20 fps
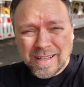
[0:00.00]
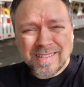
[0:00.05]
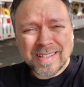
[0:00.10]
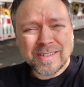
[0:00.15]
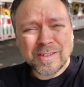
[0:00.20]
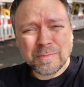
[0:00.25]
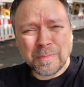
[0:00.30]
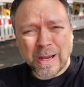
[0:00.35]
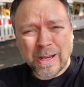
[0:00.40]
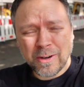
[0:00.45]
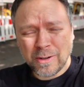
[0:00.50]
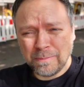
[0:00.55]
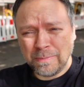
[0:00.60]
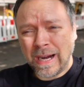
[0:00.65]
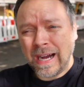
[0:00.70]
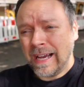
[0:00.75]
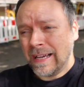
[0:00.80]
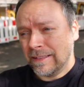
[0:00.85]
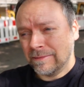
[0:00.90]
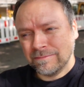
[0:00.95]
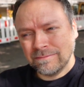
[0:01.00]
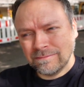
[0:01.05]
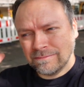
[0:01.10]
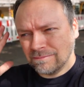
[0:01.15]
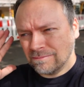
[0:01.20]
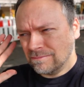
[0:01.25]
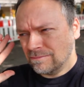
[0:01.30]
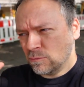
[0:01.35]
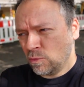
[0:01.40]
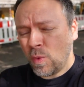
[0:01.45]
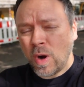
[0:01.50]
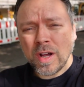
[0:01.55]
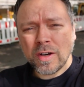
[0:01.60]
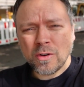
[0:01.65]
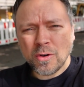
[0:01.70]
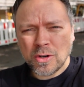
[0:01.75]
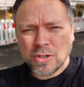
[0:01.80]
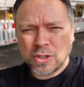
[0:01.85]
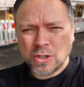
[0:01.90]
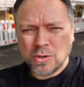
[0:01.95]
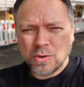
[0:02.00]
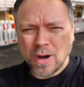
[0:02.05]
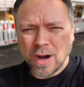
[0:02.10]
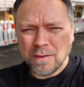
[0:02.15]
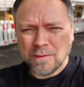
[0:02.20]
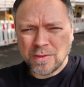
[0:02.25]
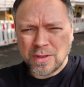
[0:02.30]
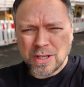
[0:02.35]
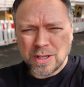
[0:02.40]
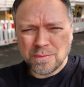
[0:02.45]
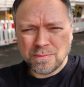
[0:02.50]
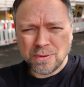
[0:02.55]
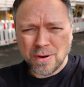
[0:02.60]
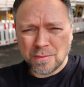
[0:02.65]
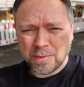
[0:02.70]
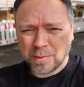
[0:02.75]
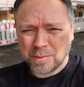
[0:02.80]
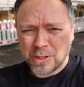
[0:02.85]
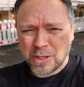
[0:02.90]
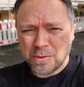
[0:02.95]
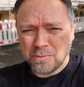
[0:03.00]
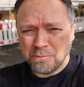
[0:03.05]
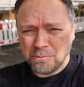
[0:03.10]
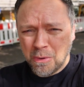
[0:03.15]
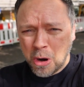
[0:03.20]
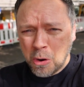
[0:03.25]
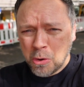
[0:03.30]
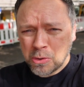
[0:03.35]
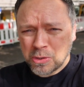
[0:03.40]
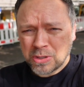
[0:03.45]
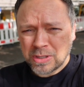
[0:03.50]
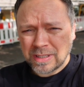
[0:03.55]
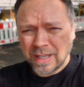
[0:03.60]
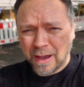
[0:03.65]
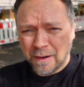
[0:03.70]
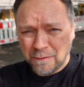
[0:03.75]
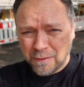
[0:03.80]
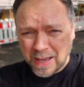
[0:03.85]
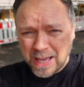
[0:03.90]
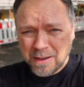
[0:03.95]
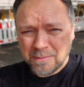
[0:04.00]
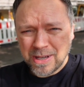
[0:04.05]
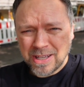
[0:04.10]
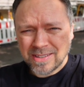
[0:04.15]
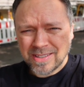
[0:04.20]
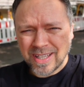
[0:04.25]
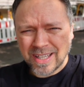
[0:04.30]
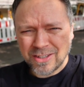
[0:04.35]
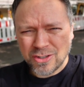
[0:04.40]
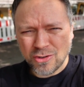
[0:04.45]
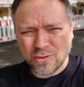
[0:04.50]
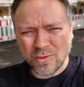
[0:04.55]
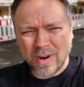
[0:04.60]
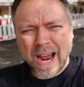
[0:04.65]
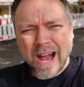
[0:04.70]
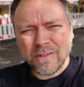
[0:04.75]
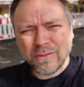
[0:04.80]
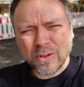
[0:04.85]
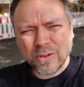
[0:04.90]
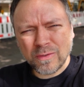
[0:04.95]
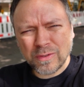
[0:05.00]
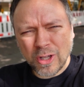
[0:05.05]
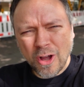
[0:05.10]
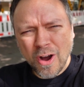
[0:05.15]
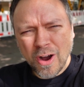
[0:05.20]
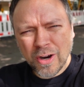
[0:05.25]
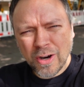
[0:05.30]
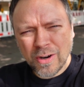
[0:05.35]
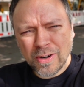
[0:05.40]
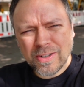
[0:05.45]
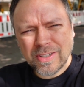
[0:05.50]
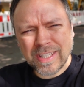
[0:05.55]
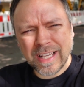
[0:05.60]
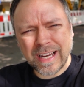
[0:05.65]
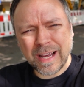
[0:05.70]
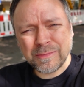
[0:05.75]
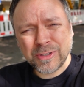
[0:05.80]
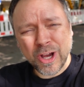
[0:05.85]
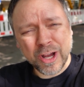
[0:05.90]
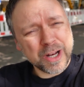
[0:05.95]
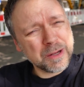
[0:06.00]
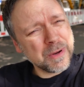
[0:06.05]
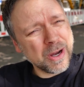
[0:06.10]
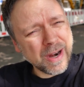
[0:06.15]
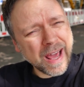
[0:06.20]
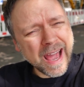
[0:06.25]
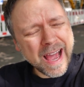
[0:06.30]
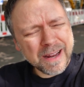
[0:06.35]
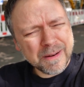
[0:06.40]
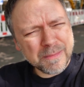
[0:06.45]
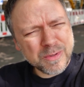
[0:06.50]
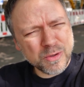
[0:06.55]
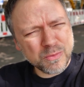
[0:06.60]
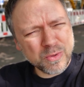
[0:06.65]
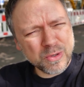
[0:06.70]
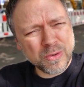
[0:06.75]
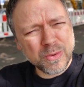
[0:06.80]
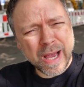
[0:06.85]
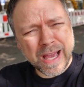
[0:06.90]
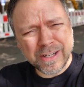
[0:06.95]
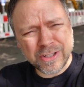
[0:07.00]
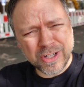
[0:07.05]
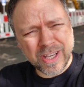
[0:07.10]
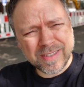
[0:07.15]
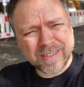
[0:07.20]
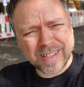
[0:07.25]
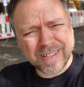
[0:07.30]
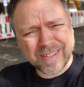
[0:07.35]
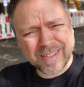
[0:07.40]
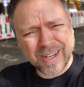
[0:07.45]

is inspired by one or two of the probably most famous travel vloggers, and I'm talking about Adam the Woo and Justin